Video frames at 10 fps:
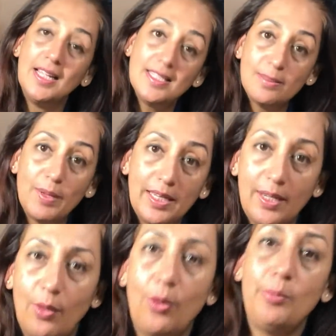
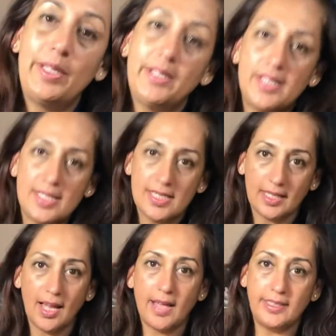depending on whether it is a
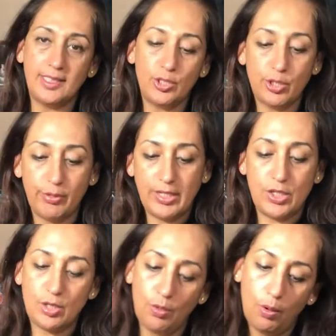cardinal direction
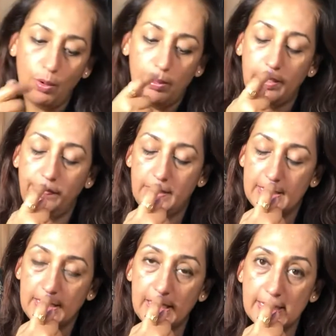or if it is
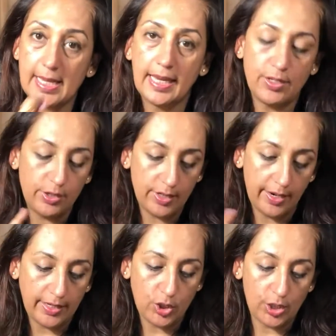a secondary
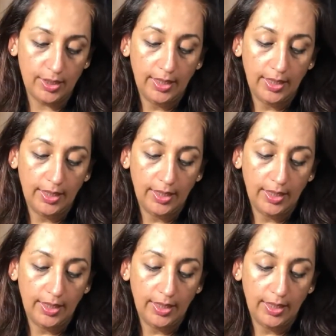direction.